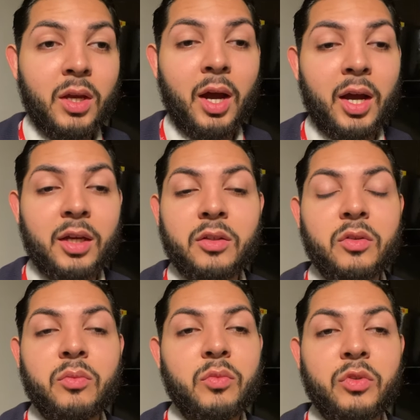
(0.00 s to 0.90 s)
I
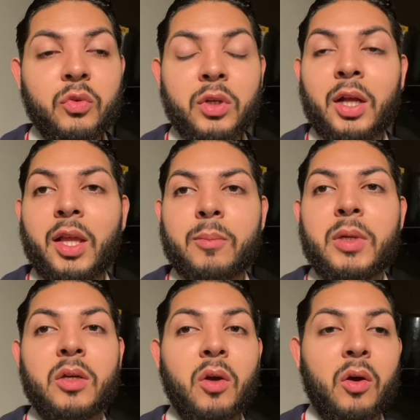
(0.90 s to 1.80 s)
do not like
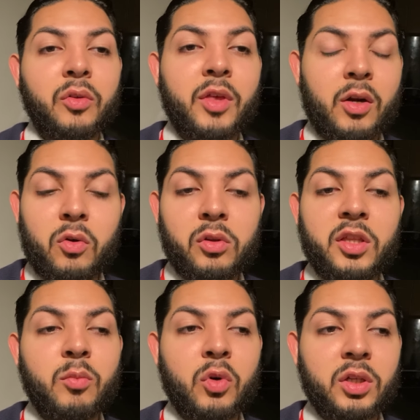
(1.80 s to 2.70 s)
being called that early
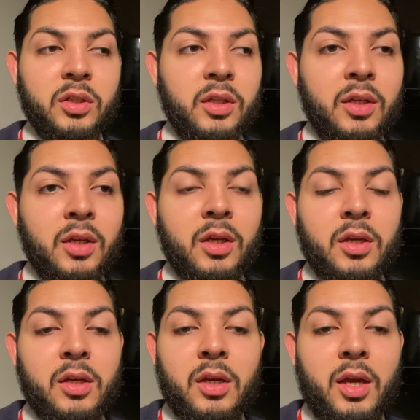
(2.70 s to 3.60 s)
in the morning,
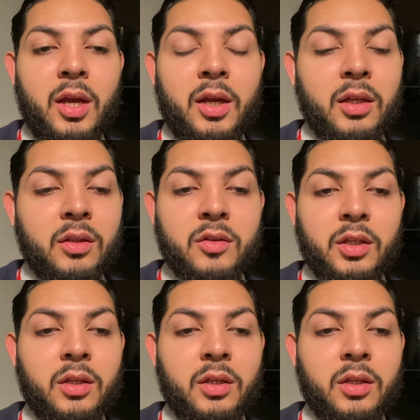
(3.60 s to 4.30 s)
and